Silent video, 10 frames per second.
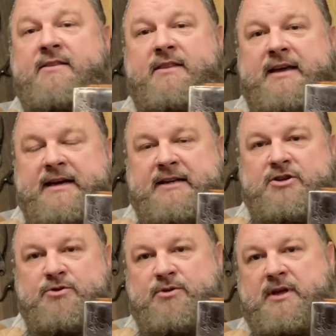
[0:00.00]

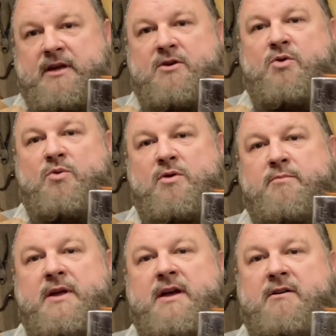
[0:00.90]
that you think
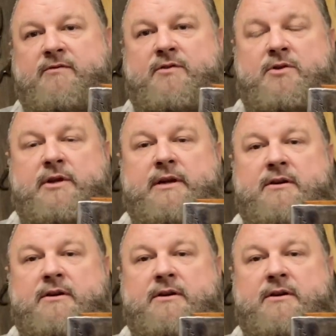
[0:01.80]
would be helpful?